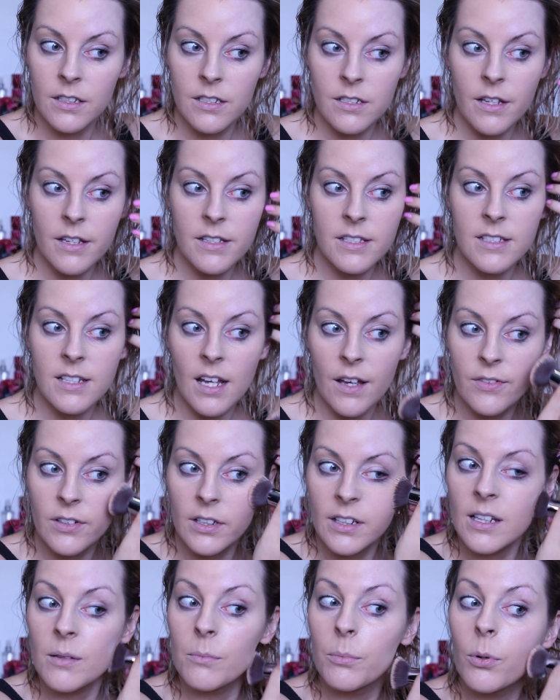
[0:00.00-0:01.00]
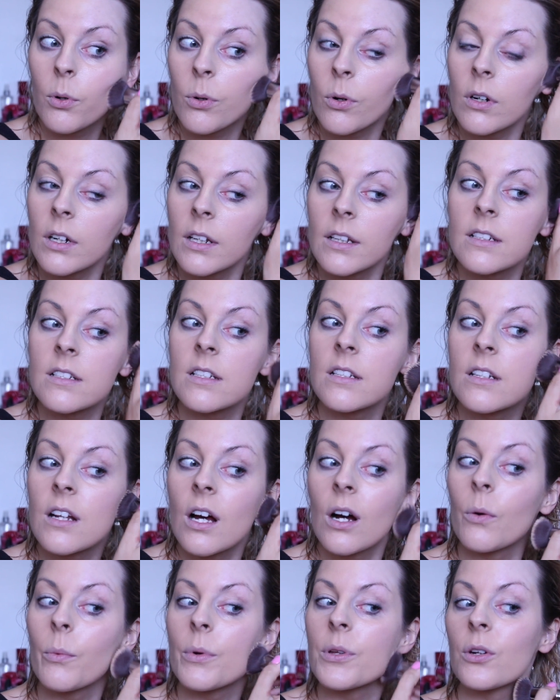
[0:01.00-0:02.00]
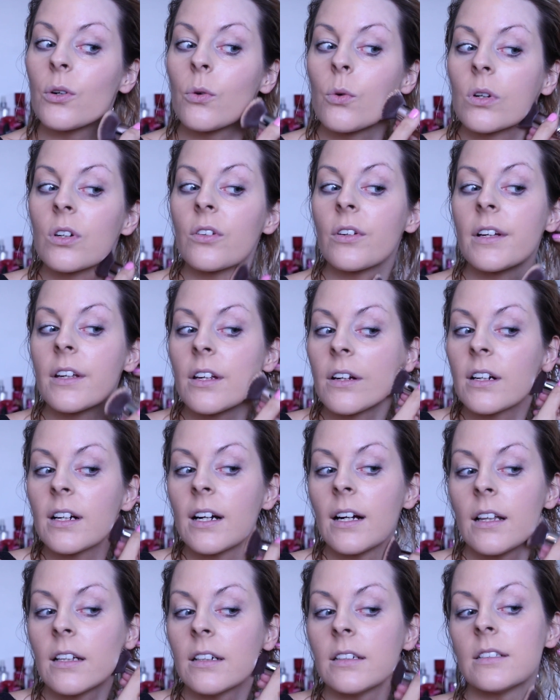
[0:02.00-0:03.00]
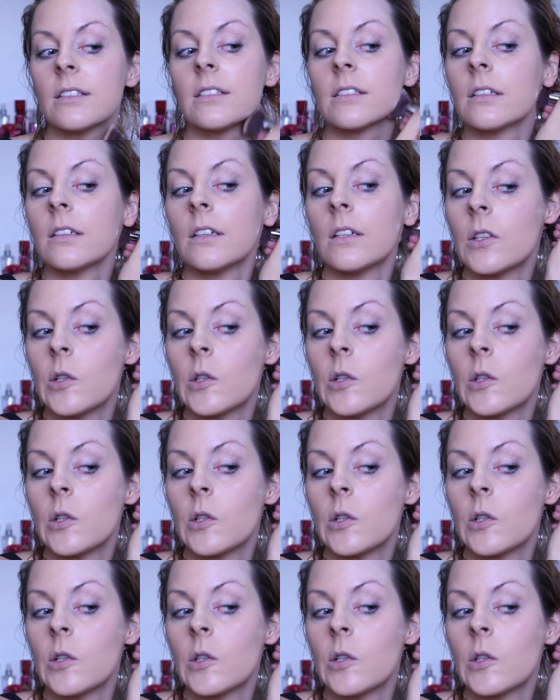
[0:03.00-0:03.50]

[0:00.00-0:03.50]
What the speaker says: So it's definitely important to know when you're ordering your colors.